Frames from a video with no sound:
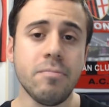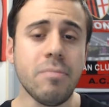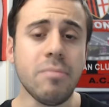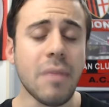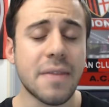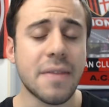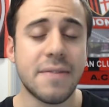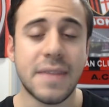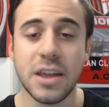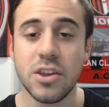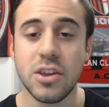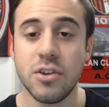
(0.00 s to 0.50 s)

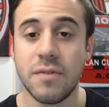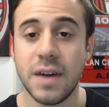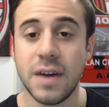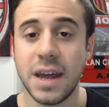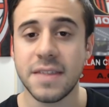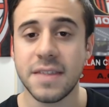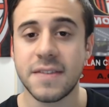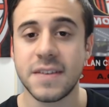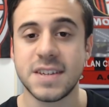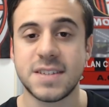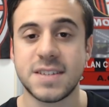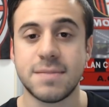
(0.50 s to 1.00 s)
that
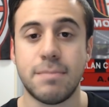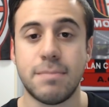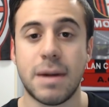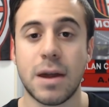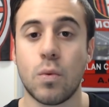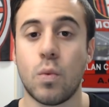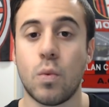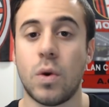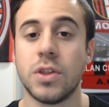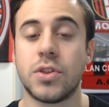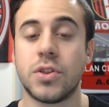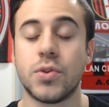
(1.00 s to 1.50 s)
Juventus
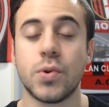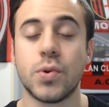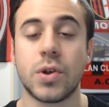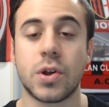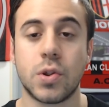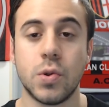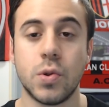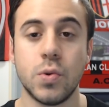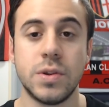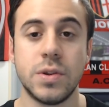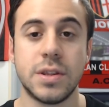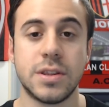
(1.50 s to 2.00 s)
might want to
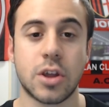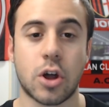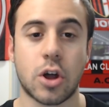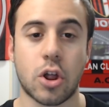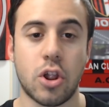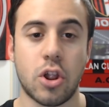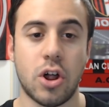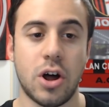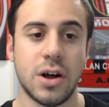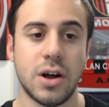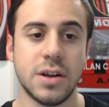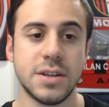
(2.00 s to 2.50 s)
include in the
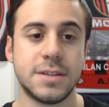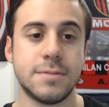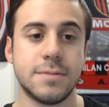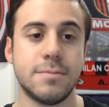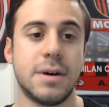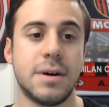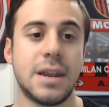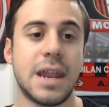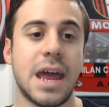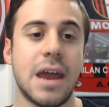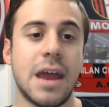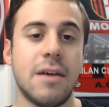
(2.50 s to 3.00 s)
clause.
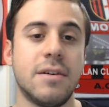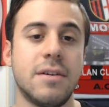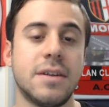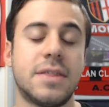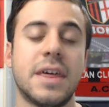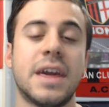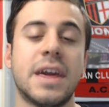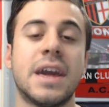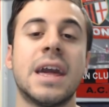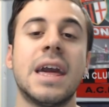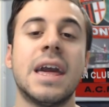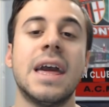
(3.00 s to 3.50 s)
But
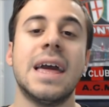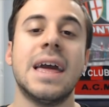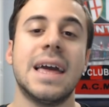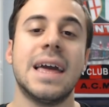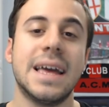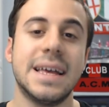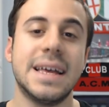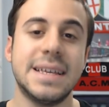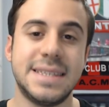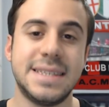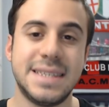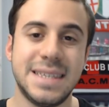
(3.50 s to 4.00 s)
everything
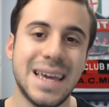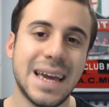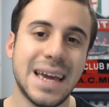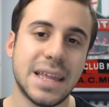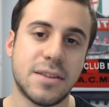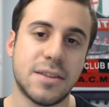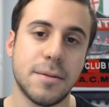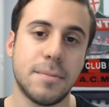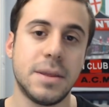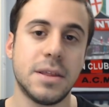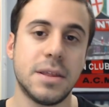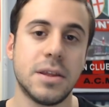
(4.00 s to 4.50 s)
is
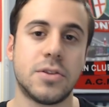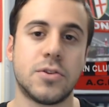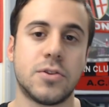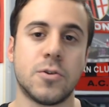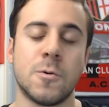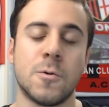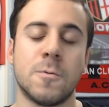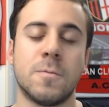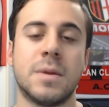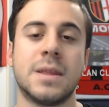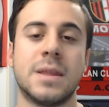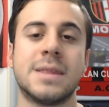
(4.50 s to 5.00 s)
yet to be
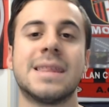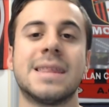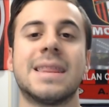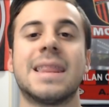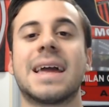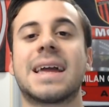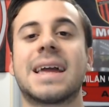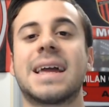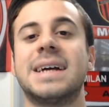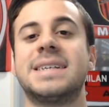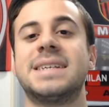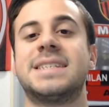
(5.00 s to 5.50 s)
determined.
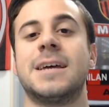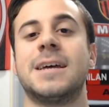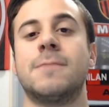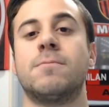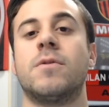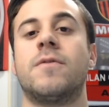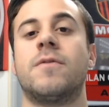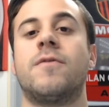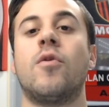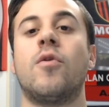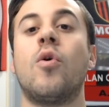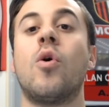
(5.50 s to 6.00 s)
Like I said
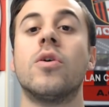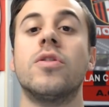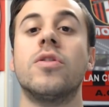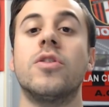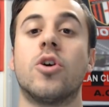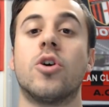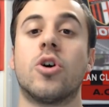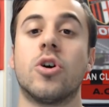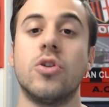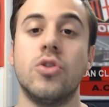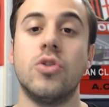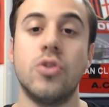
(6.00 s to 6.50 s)
before,
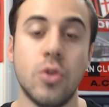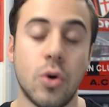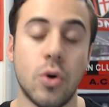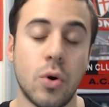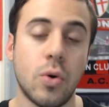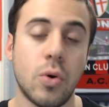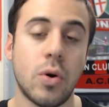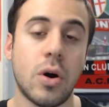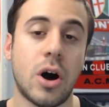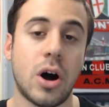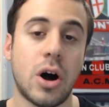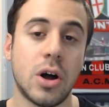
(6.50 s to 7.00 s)
there are
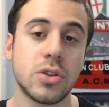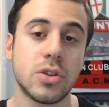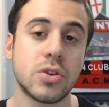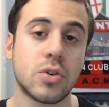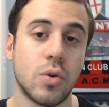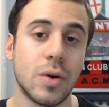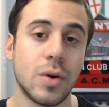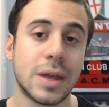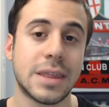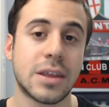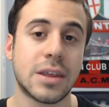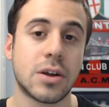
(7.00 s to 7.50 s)
no
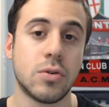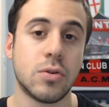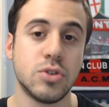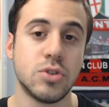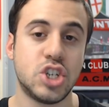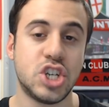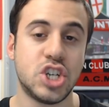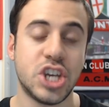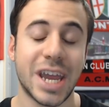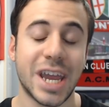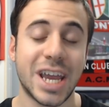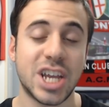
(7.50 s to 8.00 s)
ongoing
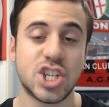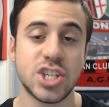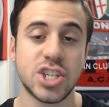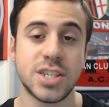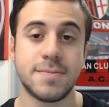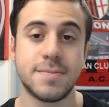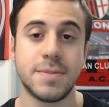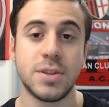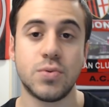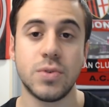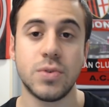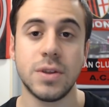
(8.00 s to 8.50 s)

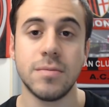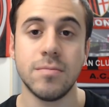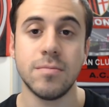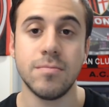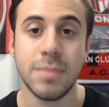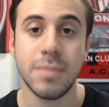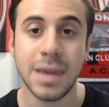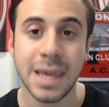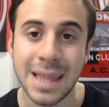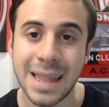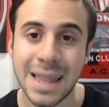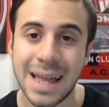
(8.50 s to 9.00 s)
negotiations between
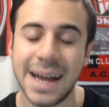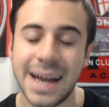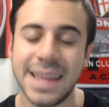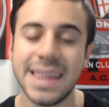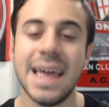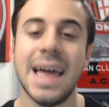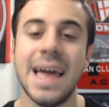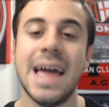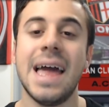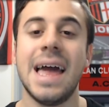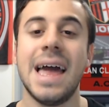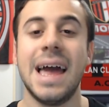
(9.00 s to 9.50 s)
Milan
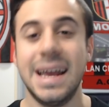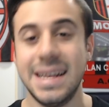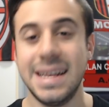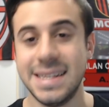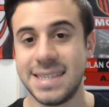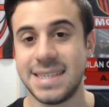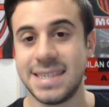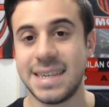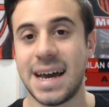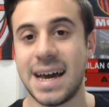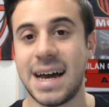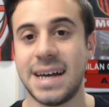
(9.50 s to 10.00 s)

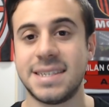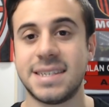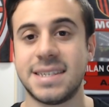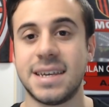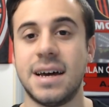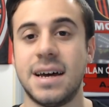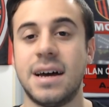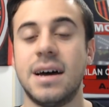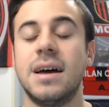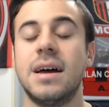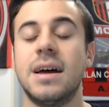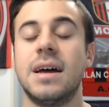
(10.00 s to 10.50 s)
and
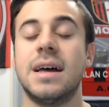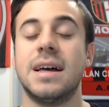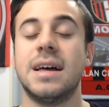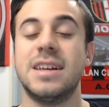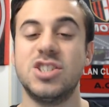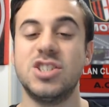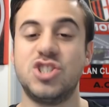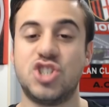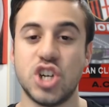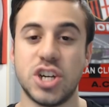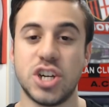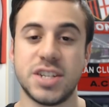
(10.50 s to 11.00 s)
Zaza
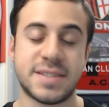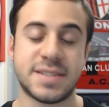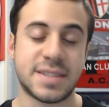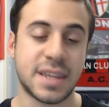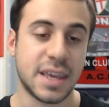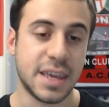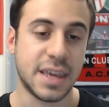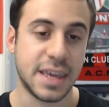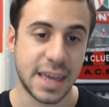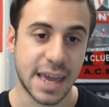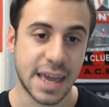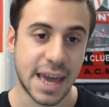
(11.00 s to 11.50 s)
just
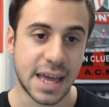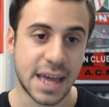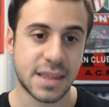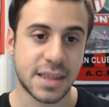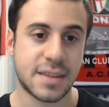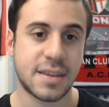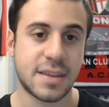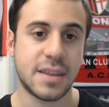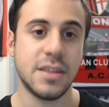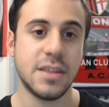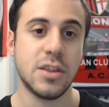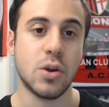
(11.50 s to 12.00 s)

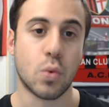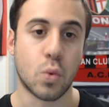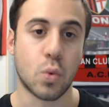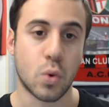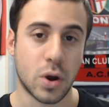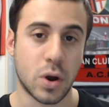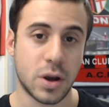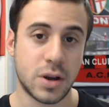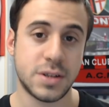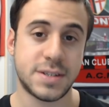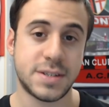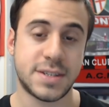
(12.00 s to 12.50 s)
yet. There
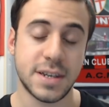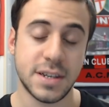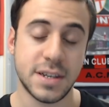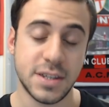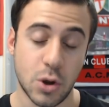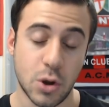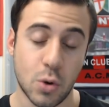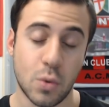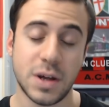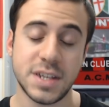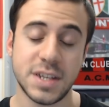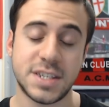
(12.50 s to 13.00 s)
was
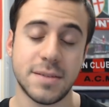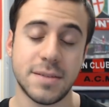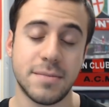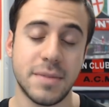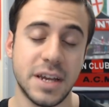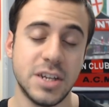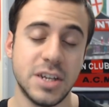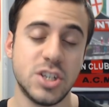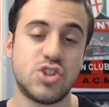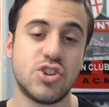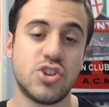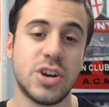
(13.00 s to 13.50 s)
some
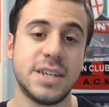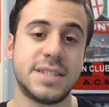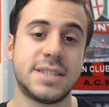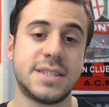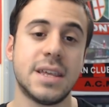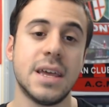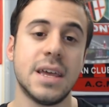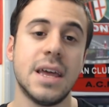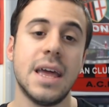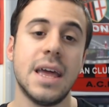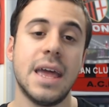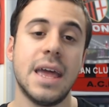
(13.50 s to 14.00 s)

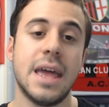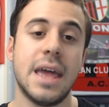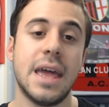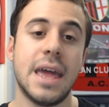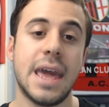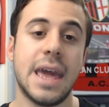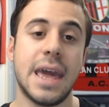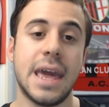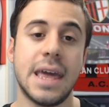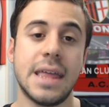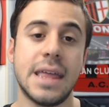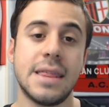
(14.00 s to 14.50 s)
interest
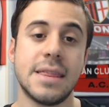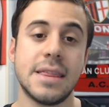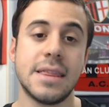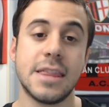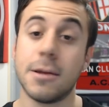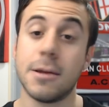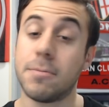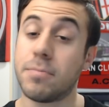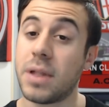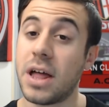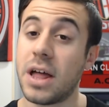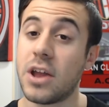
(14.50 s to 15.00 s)
in
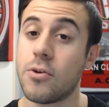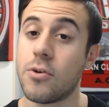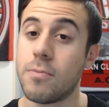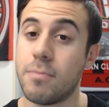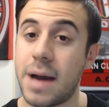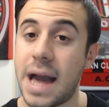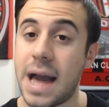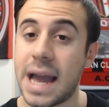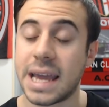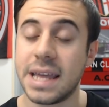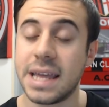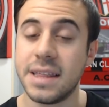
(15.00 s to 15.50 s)
the player
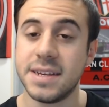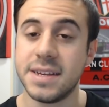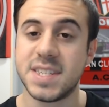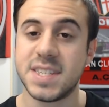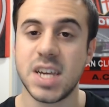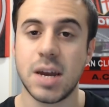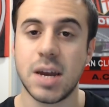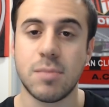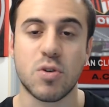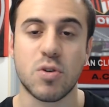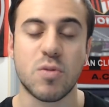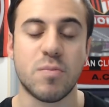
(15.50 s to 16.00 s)
back in the
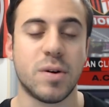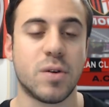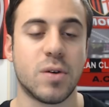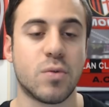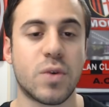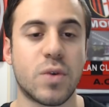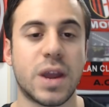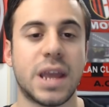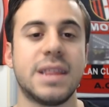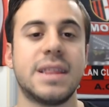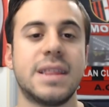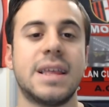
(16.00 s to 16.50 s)
summer, but
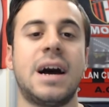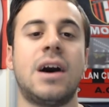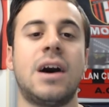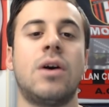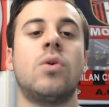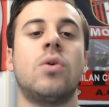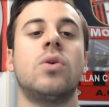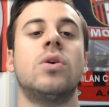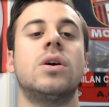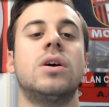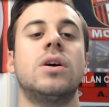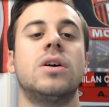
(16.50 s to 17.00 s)
right
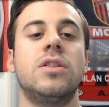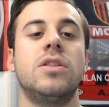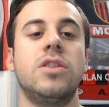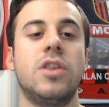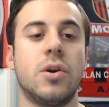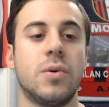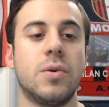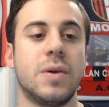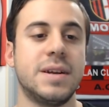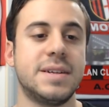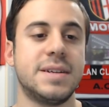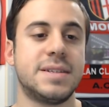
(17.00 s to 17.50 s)
now
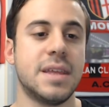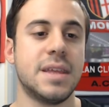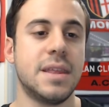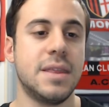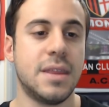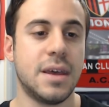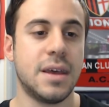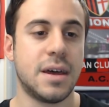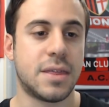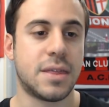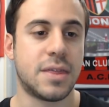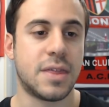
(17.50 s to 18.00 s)
there is
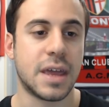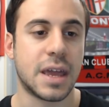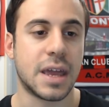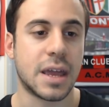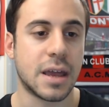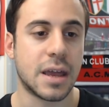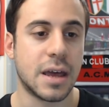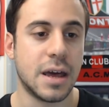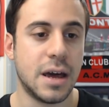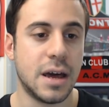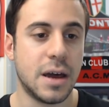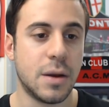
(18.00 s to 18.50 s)

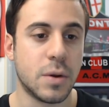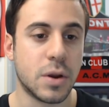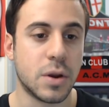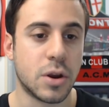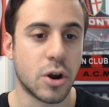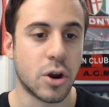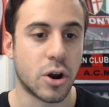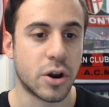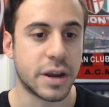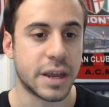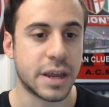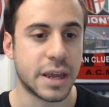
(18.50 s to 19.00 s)
nothing
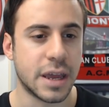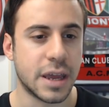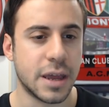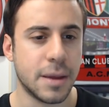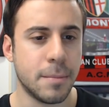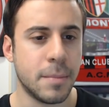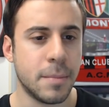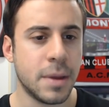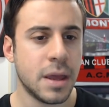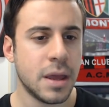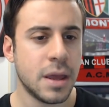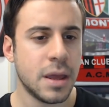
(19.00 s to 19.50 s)
regarding
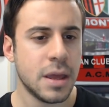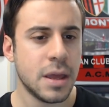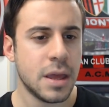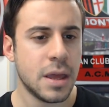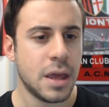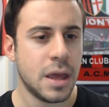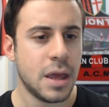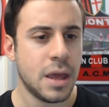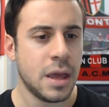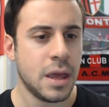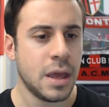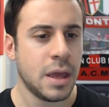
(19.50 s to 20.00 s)
him.
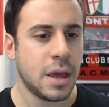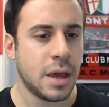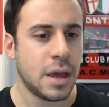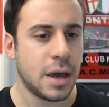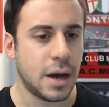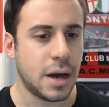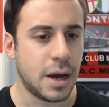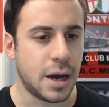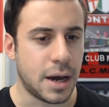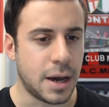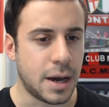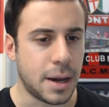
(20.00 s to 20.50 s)

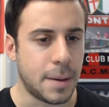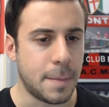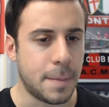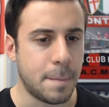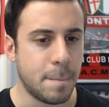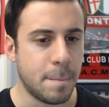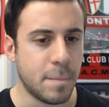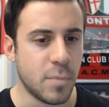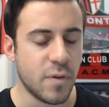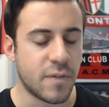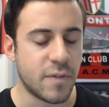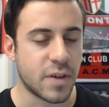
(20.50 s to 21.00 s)

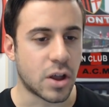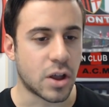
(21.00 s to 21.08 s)
Moving